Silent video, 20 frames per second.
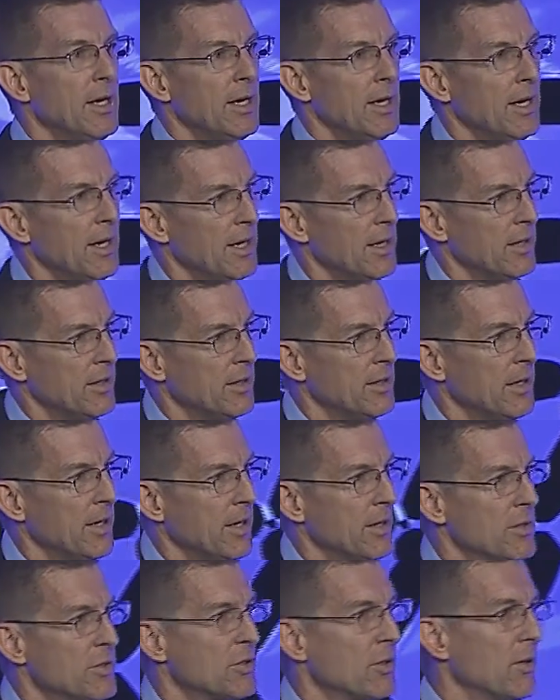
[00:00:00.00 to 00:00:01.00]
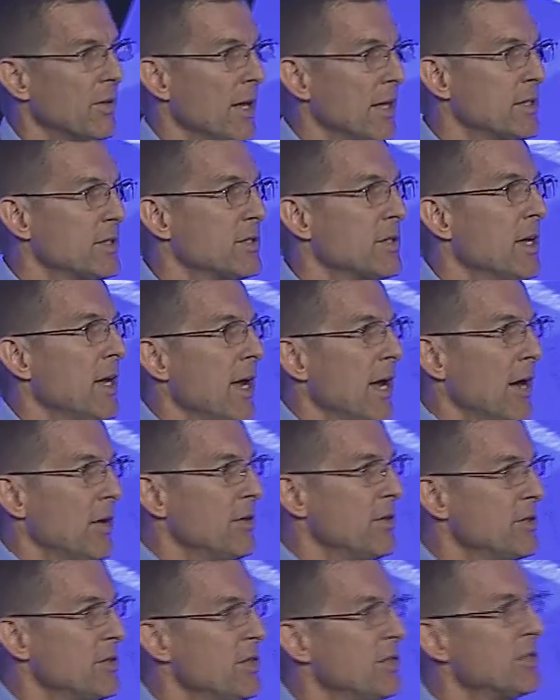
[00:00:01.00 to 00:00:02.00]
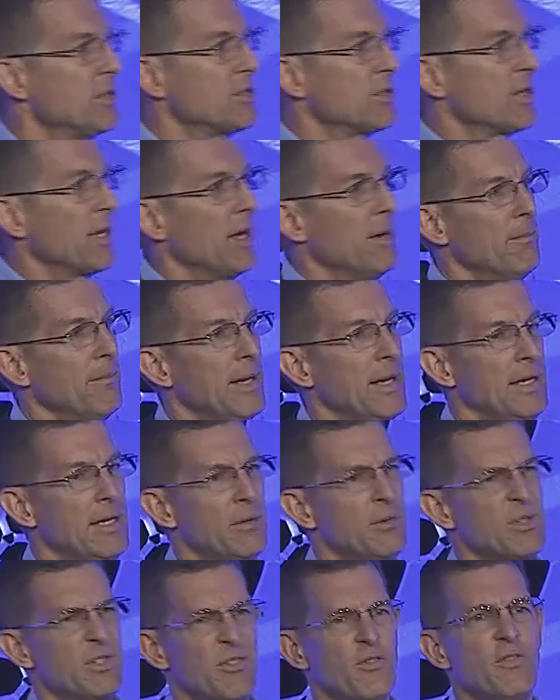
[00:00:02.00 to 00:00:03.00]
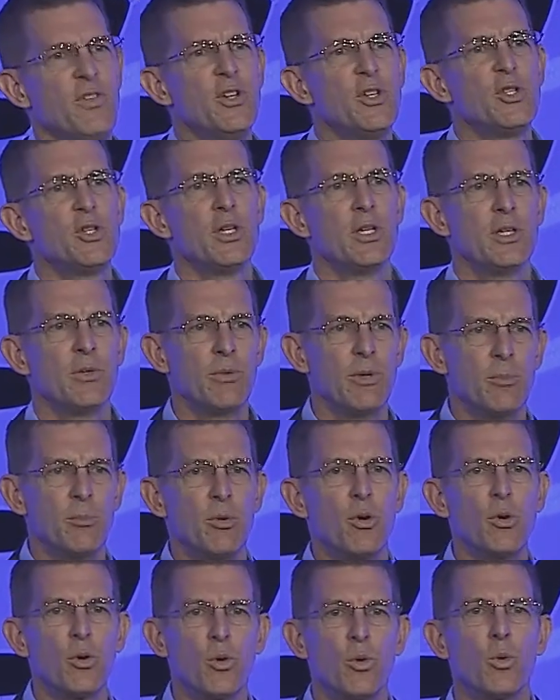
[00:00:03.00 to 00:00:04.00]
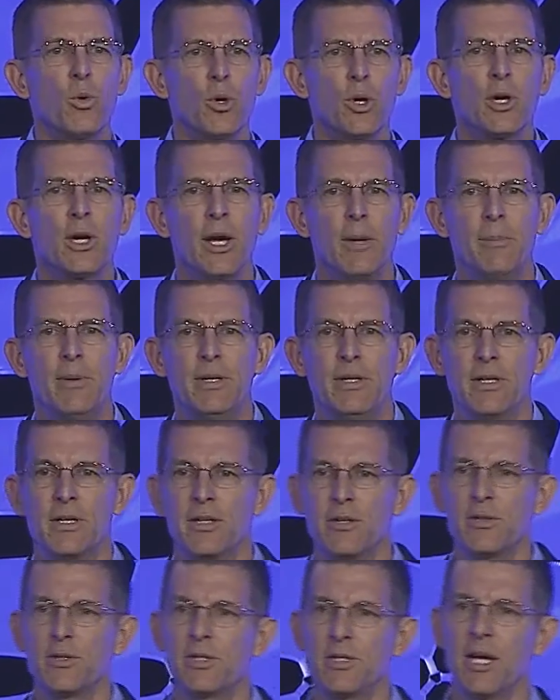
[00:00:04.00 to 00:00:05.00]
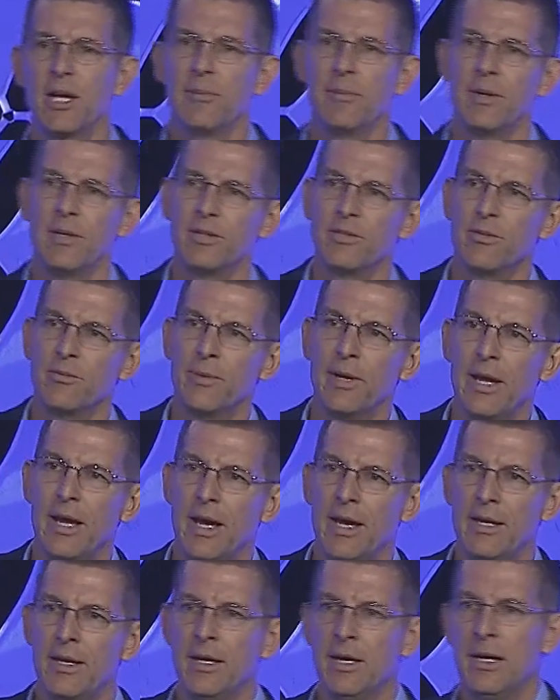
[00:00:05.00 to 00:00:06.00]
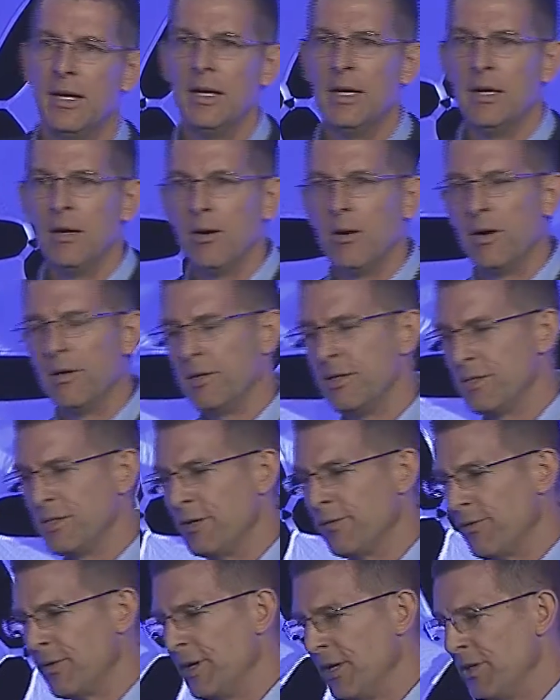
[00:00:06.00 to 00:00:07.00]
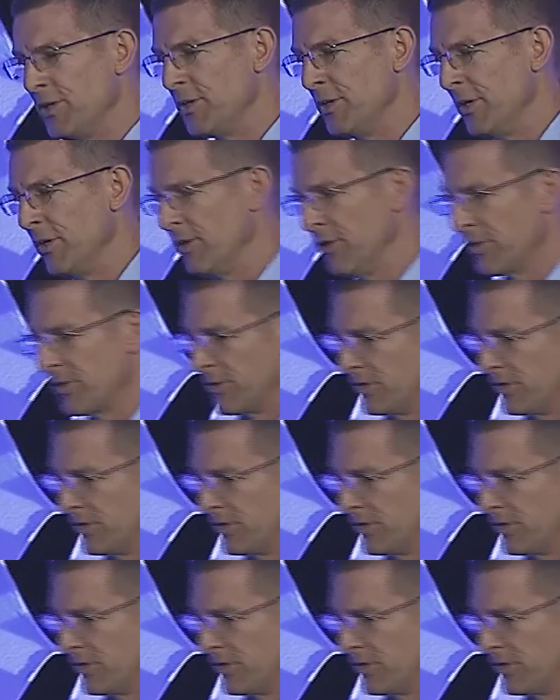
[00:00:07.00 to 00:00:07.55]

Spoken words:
And so that's how decisions got made, and it was efficient, and we broke work up into little segments, and we had all these different engineers